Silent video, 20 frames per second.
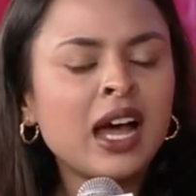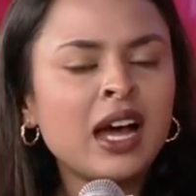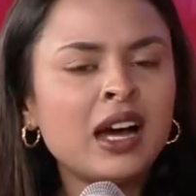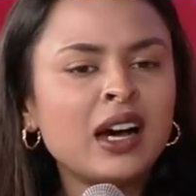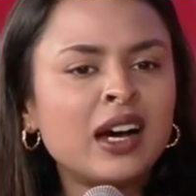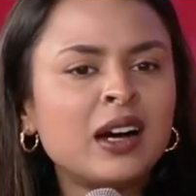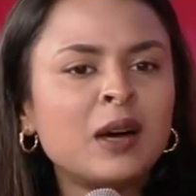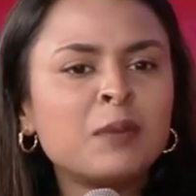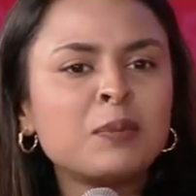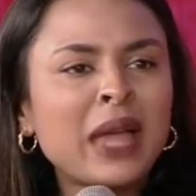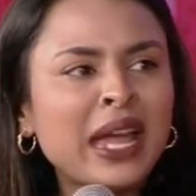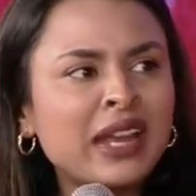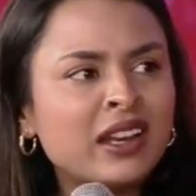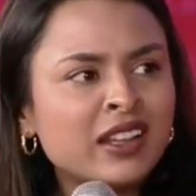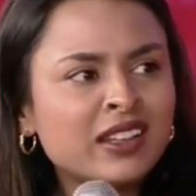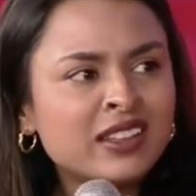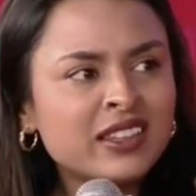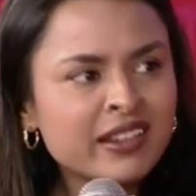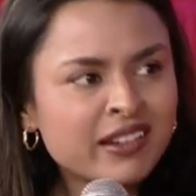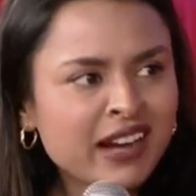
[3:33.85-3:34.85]

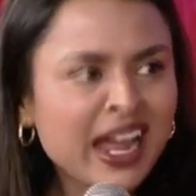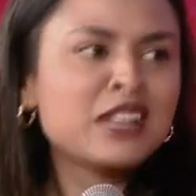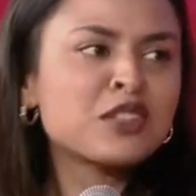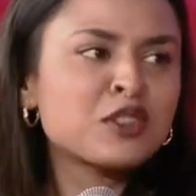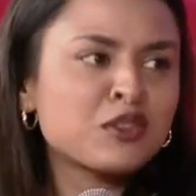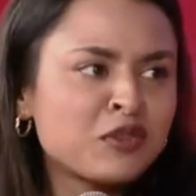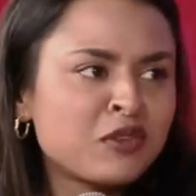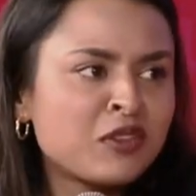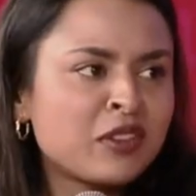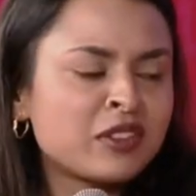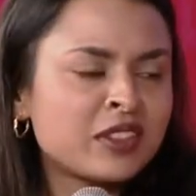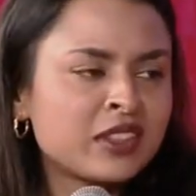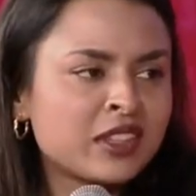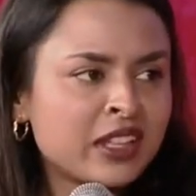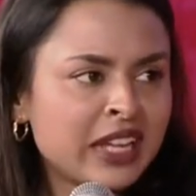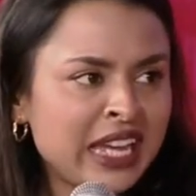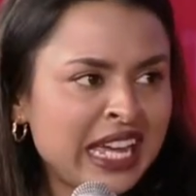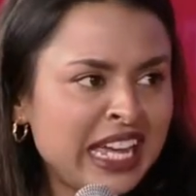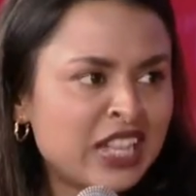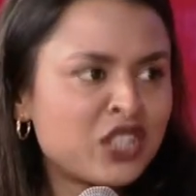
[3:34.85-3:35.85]
And the rise of
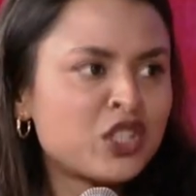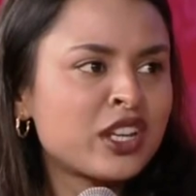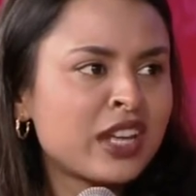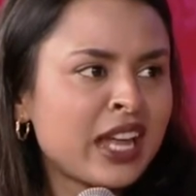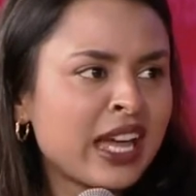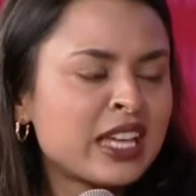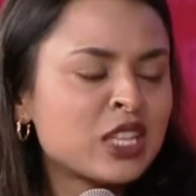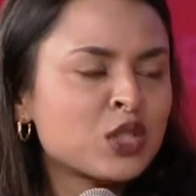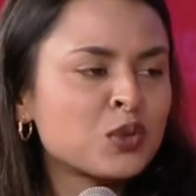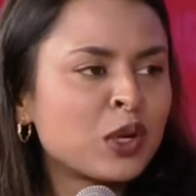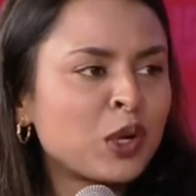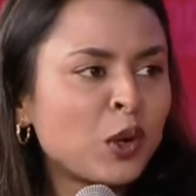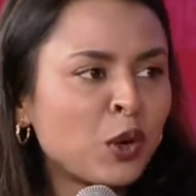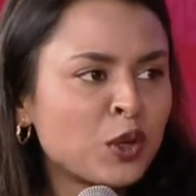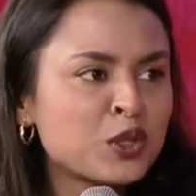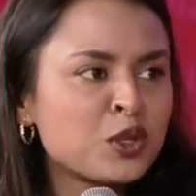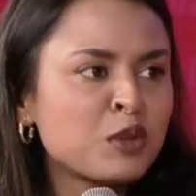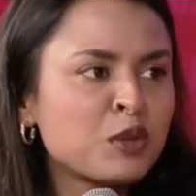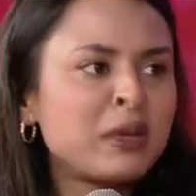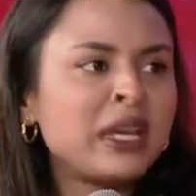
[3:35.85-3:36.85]
the HNIs will
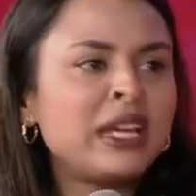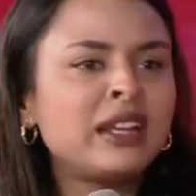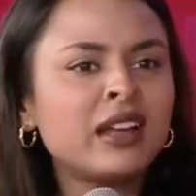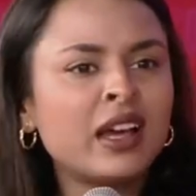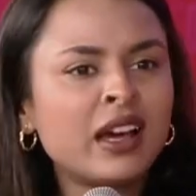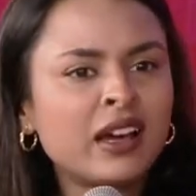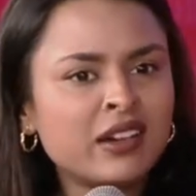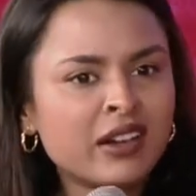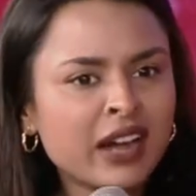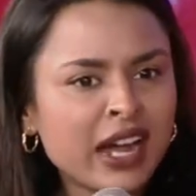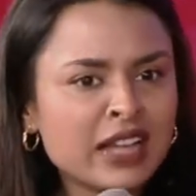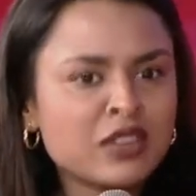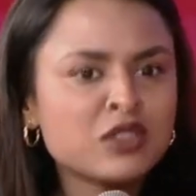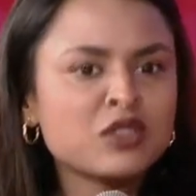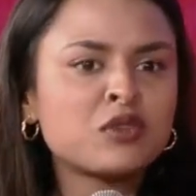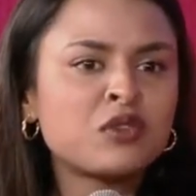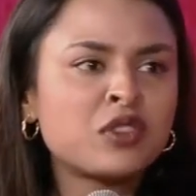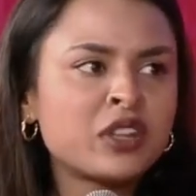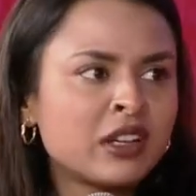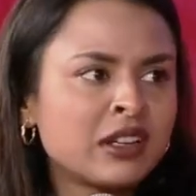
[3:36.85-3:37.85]
also mean rise
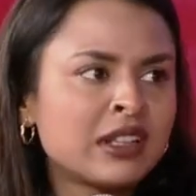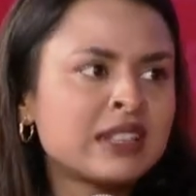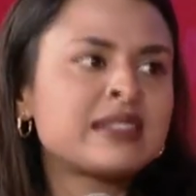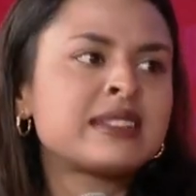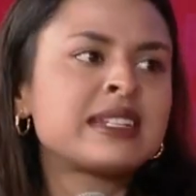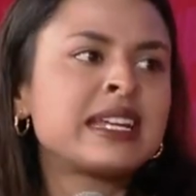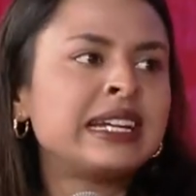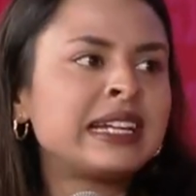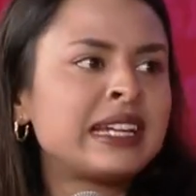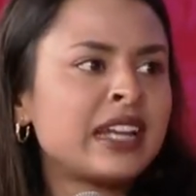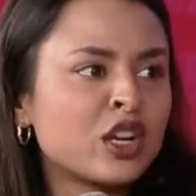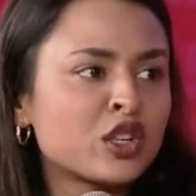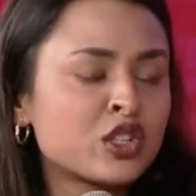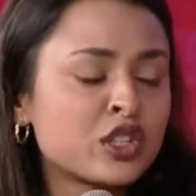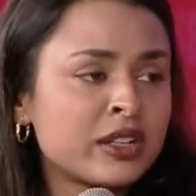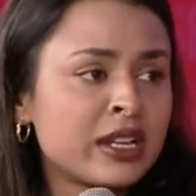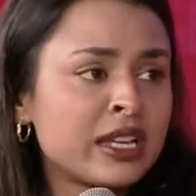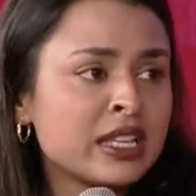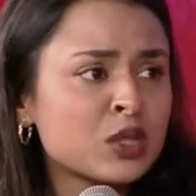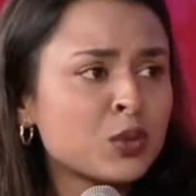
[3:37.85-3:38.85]
of real estate
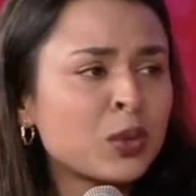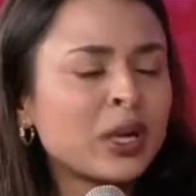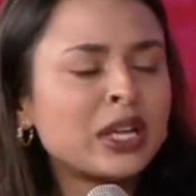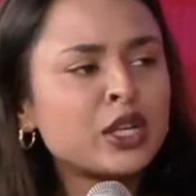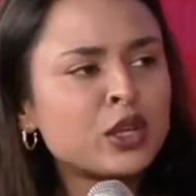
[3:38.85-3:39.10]
luxury as well.